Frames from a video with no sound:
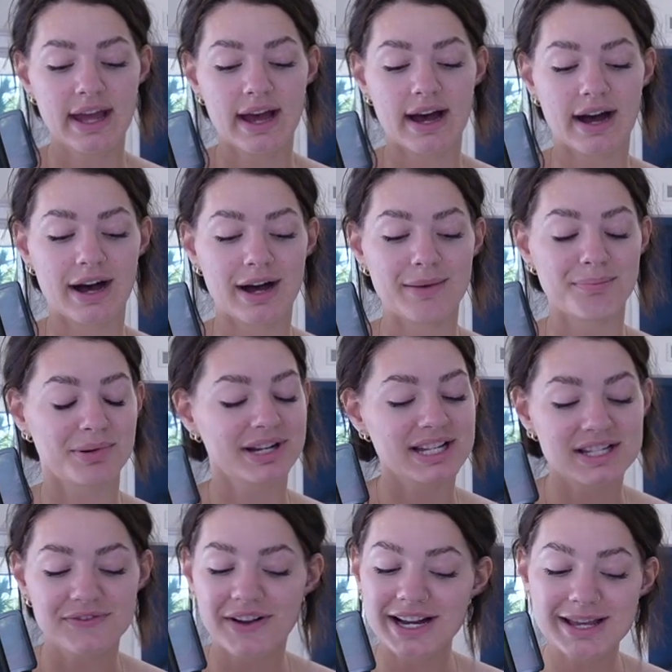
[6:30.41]
But
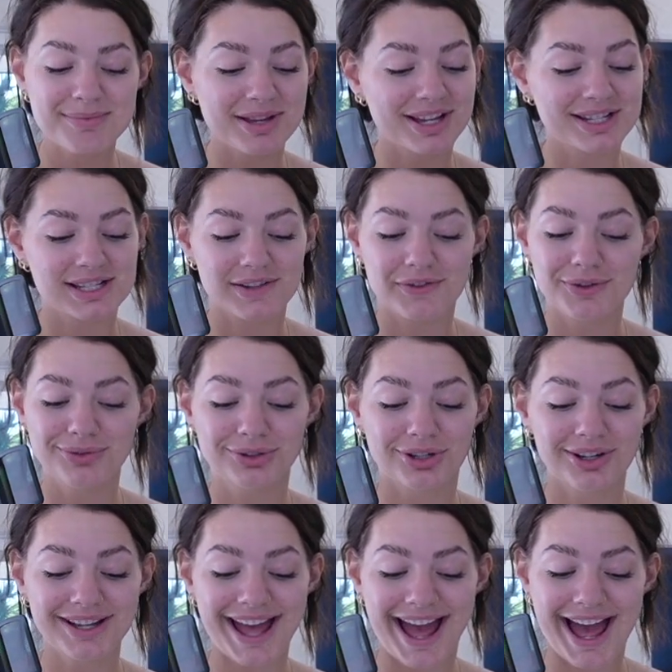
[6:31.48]
it's funny because if you
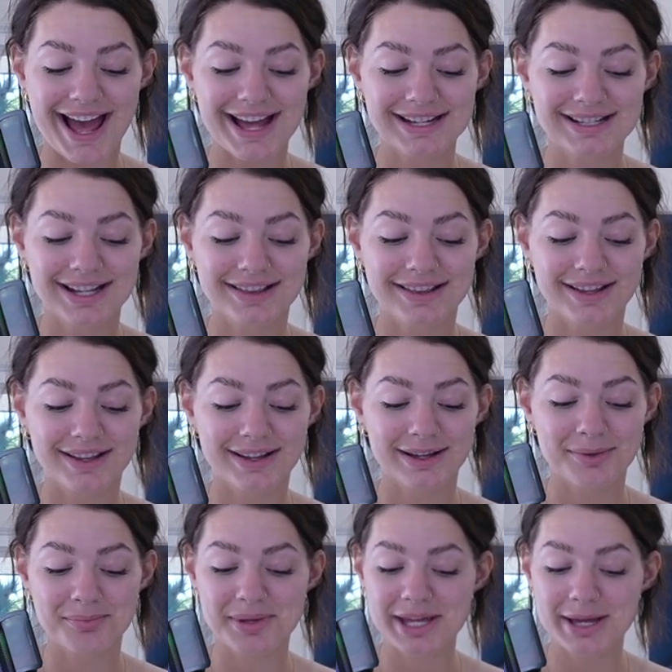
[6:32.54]
look at
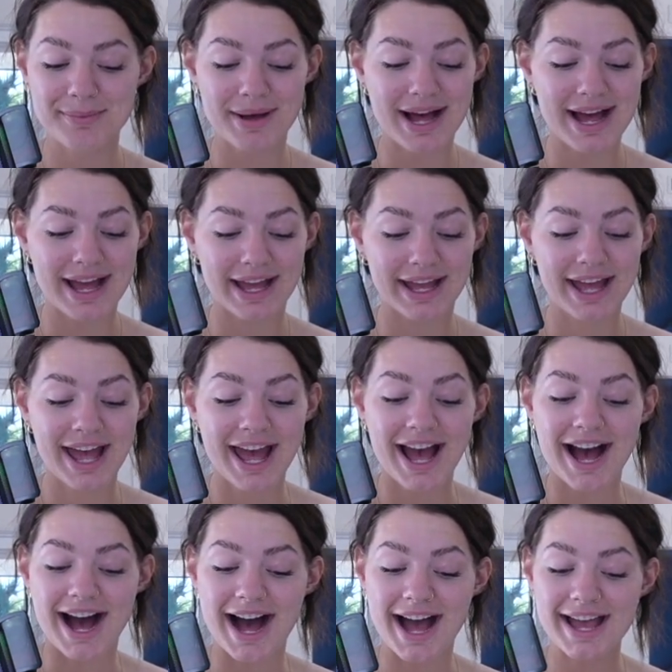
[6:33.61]
the BMI,
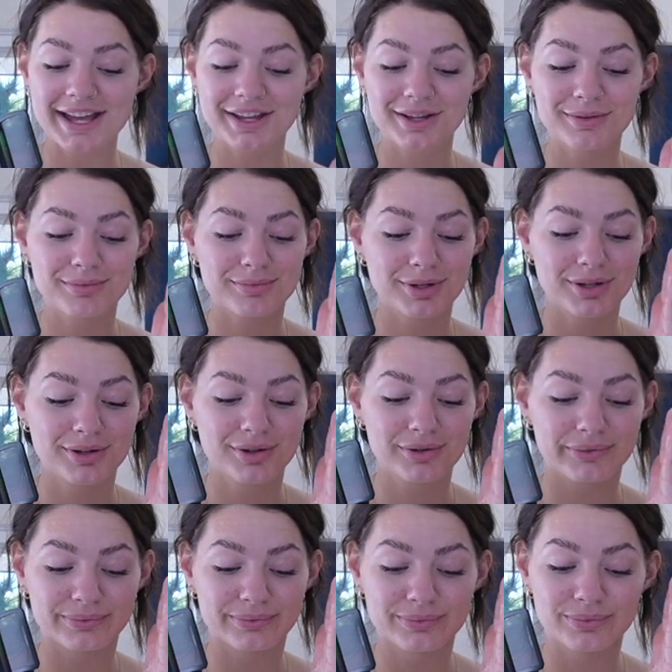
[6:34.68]
I am
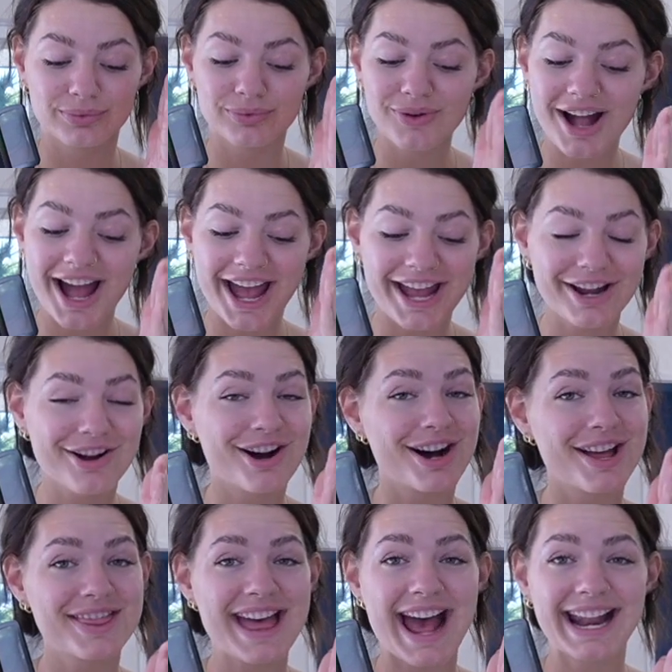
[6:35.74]
right
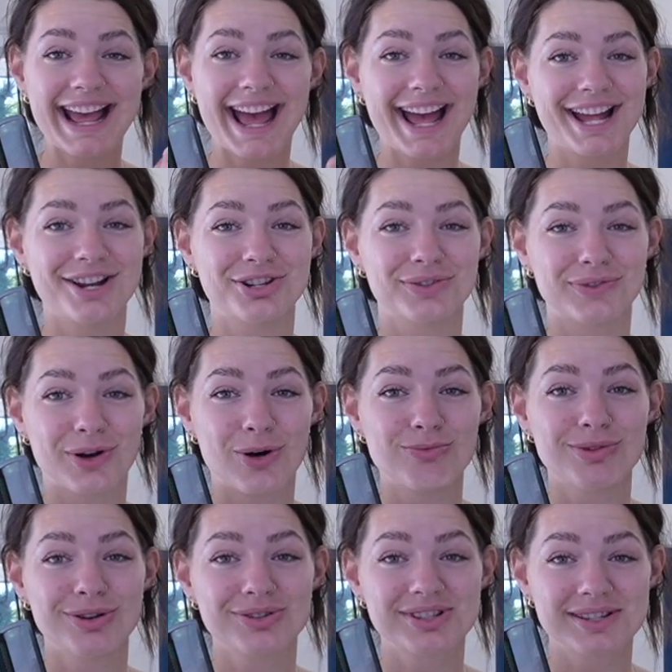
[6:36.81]
on that edge of
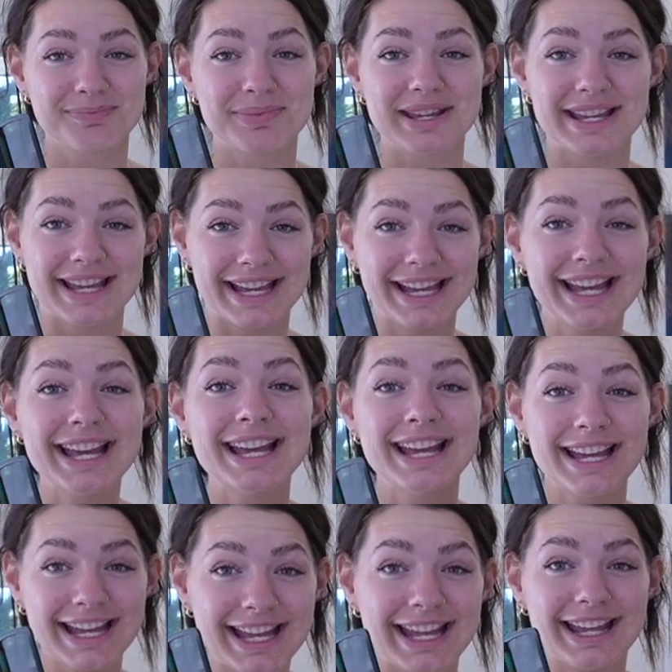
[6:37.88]
almost being
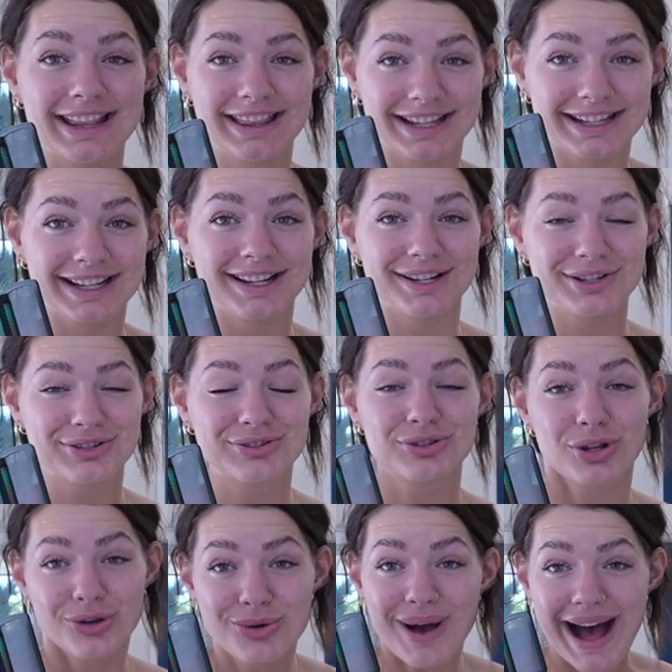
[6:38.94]
in the
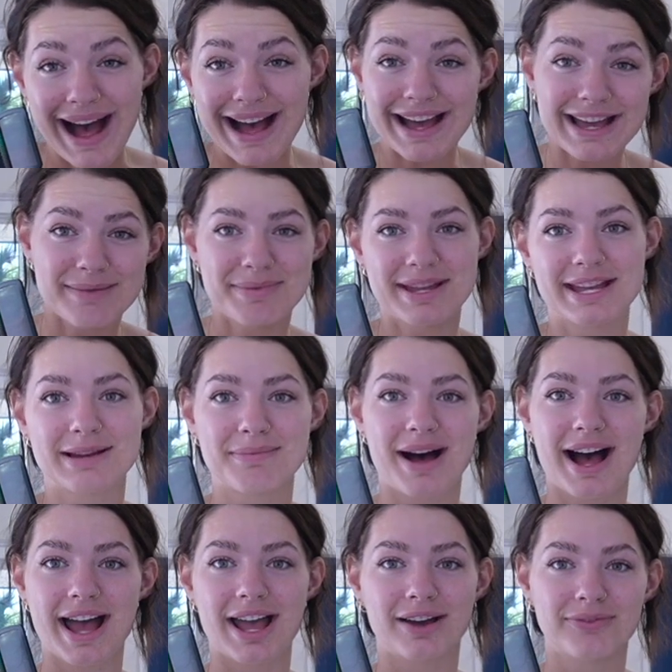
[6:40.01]
too high
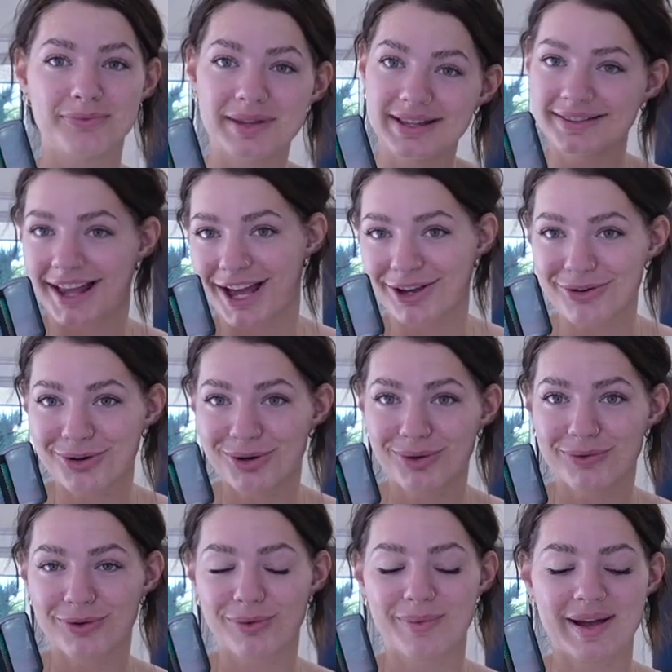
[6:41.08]
BMI, of being like
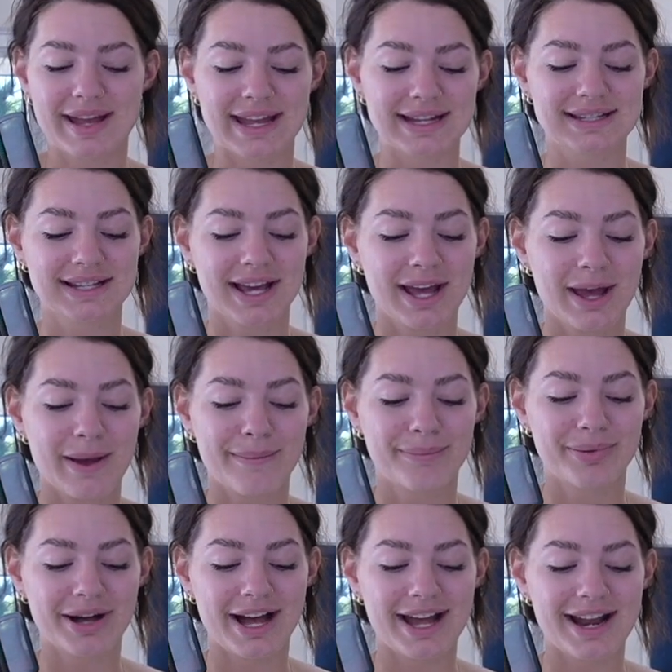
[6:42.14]
overweight.
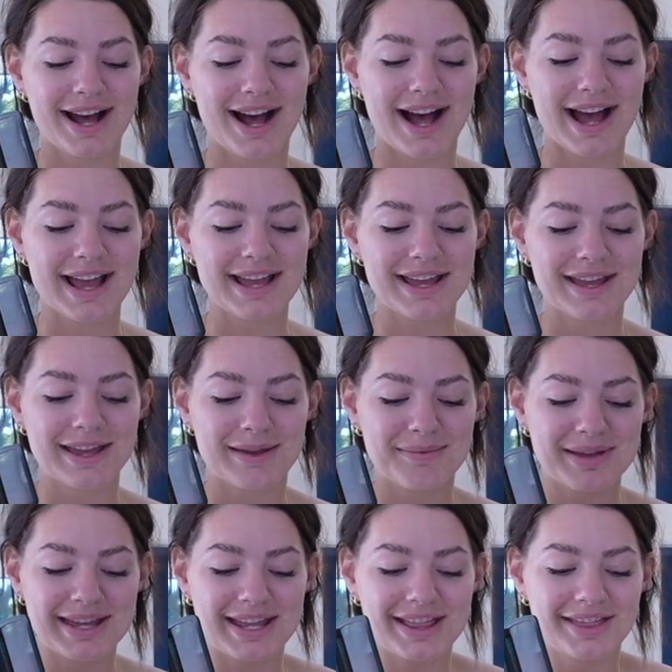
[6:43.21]
But I am
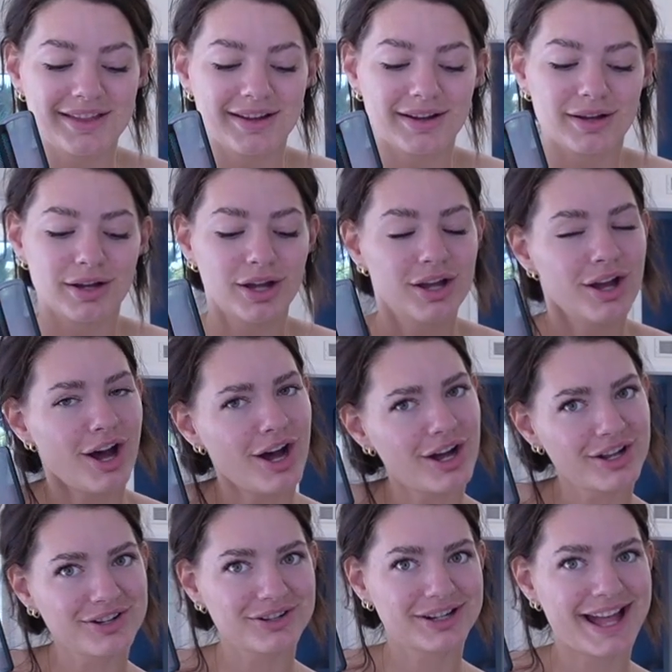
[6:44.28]
in the
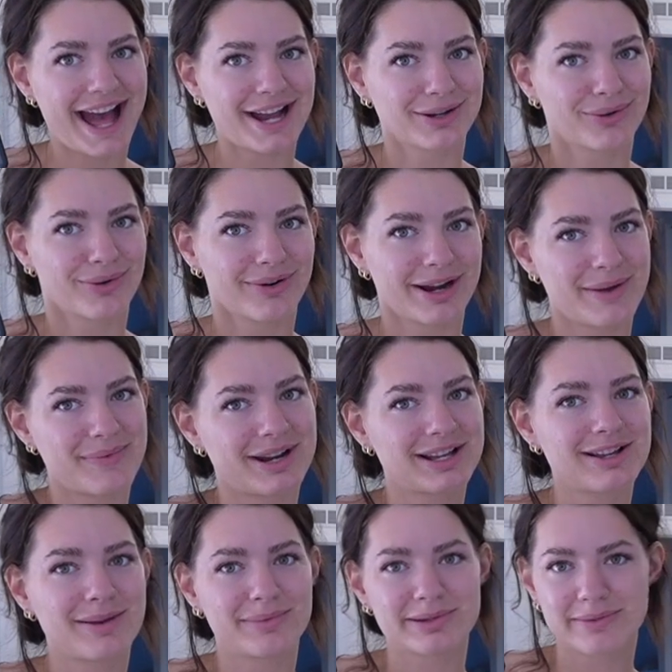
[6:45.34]
under category when
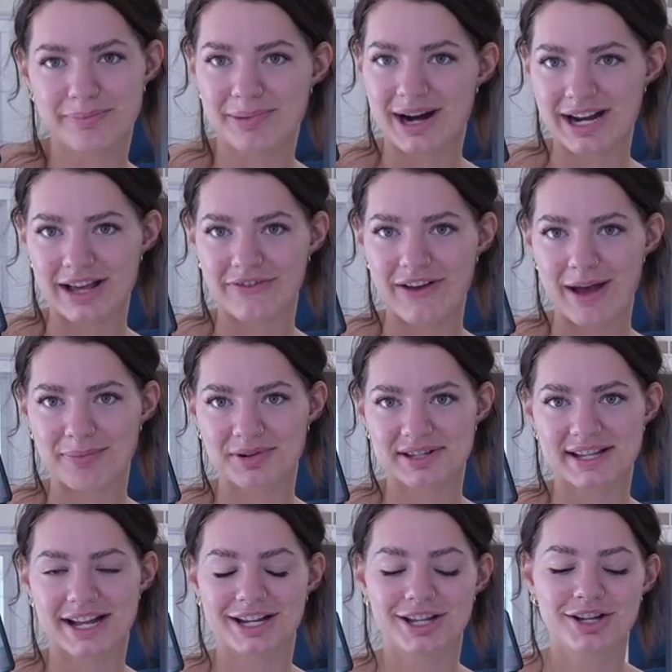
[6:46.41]
it comes to body fat
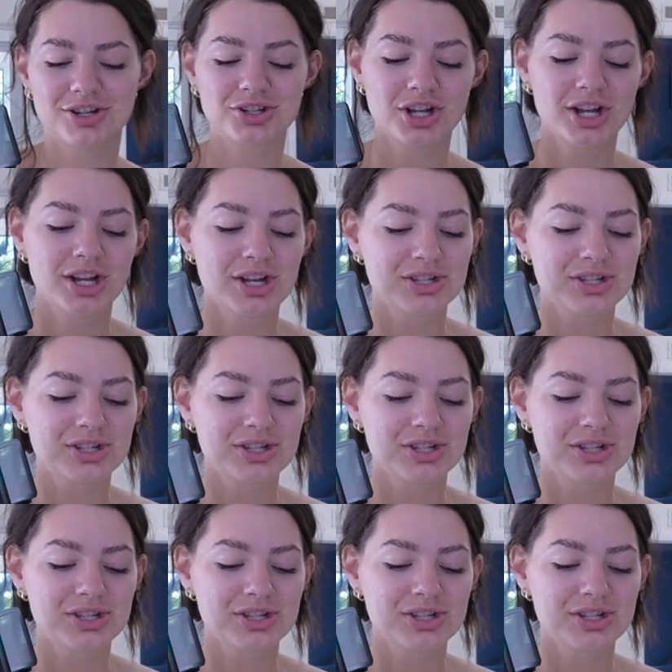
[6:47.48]
percentage.